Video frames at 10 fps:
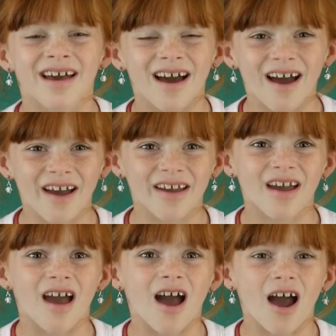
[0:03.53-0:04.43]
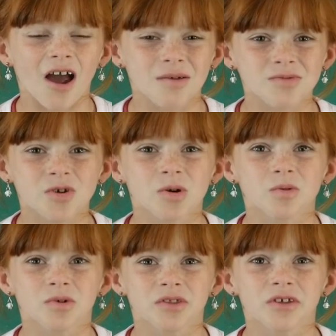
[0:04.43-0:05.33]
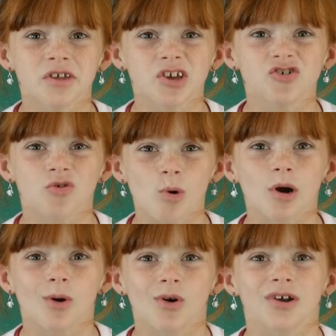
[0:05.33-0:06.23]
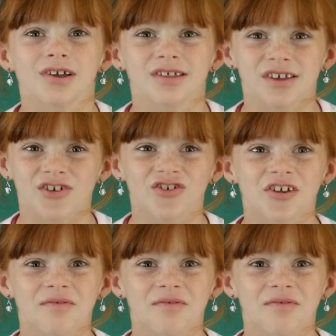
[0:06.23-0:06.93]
Hi, I'm Zoe with the Danger War Organization.